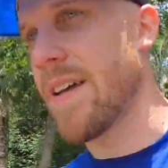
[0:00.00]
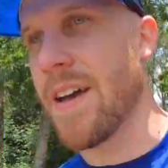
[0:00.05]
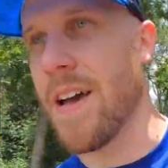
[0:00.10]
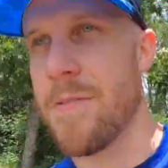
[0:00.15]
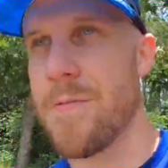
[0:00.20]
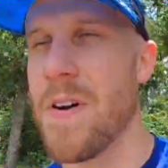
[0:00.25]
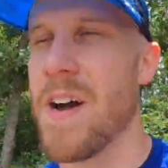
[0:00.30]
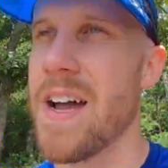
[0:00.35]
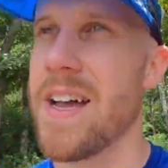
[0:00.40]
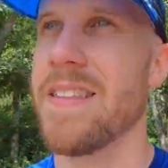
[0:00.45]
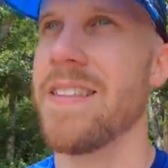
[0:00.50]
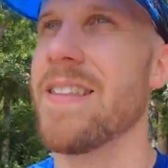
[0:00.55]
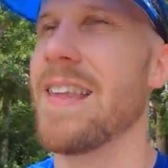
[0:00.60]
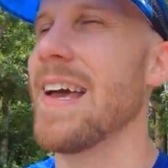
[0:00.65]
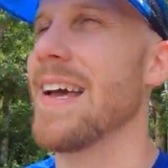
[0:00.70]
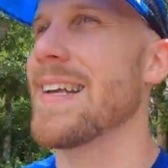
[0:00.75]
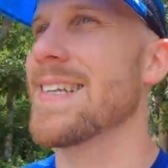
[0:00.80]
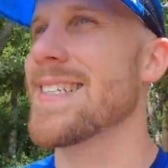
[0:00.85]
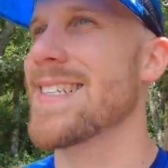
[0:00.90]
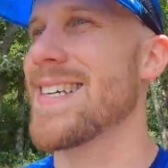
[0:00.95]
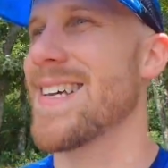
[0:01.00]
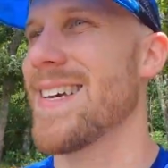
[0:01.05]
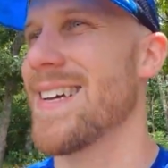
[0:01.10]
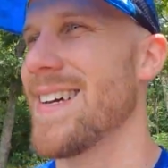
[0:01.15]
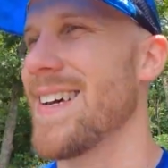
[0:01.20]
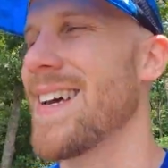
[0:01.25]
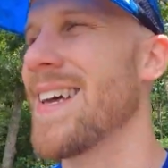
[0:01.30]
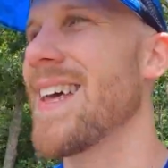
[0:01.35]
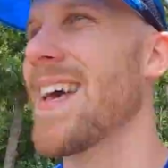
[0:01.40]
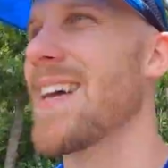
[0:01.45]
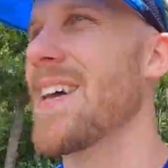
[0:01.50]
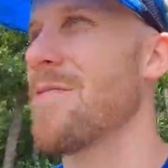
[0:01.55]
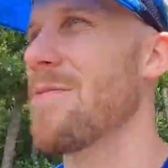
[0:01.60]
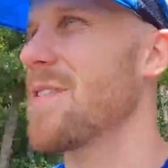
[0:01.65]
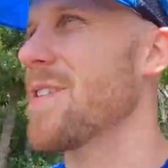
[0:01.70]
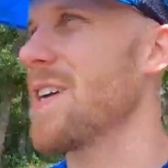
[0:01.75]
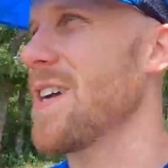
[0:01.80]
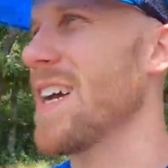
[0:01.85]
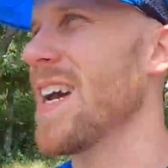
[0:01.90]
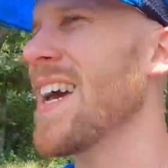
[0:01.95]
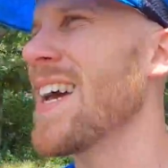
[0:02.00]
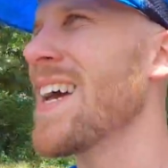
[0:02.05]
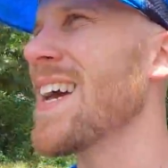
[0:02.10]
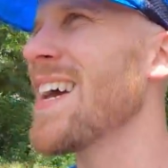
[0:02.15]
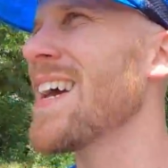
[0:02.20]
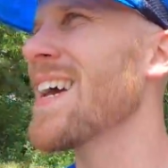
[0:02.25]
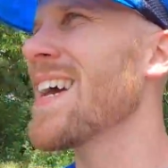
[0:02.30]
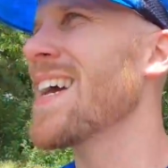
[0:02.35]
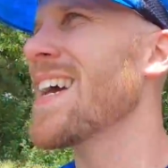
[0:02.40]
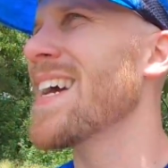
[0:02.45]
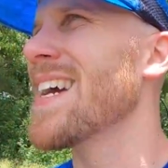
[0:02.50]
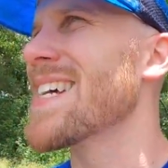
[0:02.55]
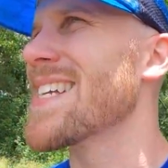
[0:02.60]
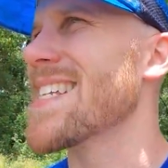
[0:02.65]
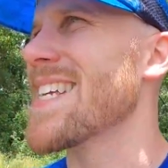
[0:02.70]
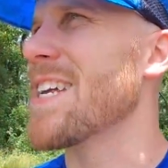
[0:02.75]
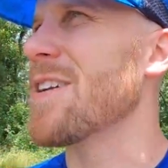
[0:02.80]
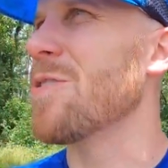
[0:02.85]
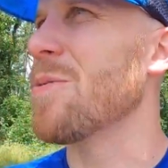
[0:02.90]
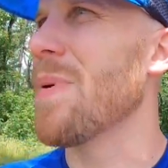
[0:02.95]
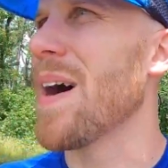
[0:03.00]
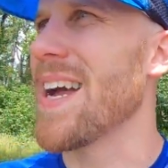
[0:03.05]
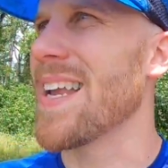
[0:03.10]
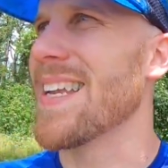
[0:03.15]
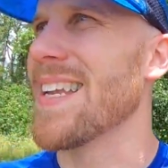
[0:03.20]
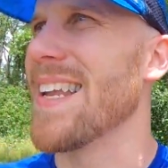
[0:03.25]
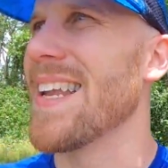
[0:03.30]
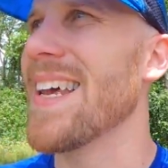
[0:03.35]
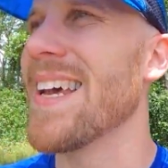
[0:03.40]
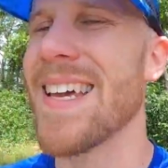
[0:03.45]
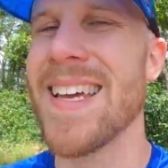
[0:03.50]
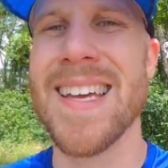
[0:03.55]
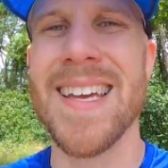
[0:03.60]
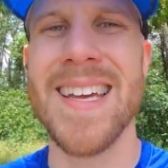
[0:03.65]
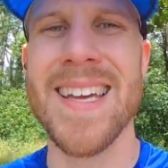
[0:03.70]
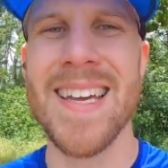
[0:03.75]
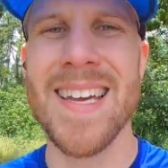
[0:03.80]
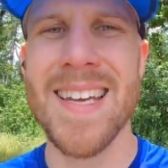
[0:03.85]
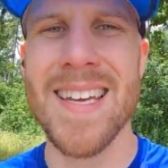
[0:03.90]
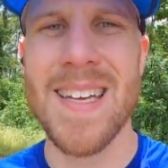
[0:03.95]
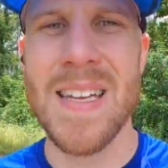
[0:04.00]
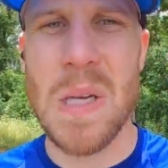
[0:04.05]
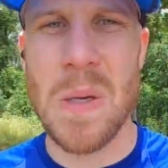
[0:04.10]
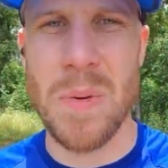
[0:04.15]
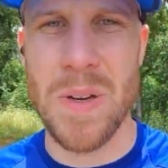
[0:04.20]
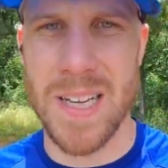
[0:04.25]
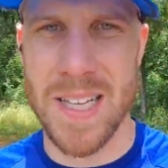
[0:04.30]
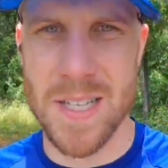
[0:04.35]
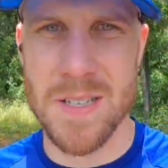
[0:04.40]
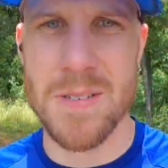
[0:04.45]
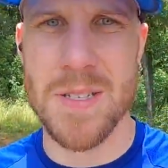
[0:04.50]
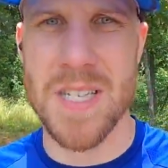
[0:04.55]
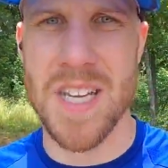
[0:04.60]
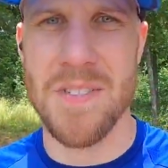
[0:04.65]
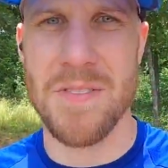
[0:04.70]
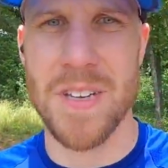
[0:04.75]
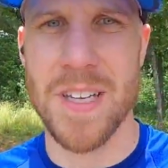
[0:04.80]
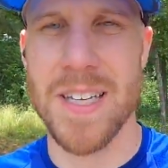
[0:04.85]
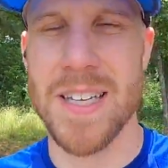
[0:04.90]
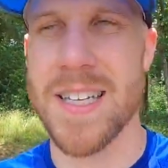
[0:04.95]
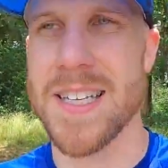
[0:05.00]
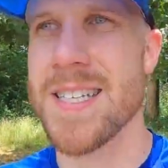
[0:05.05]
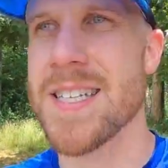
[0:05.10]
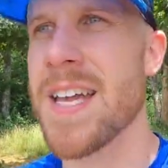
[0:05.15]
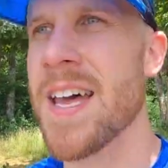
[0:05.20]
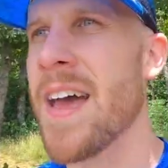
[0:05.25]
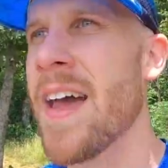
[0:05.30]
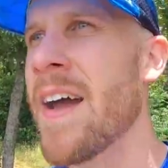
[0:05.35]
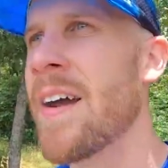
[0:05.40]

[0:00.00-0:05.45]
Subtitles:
I find that I get very single-minded when I do stuff like this.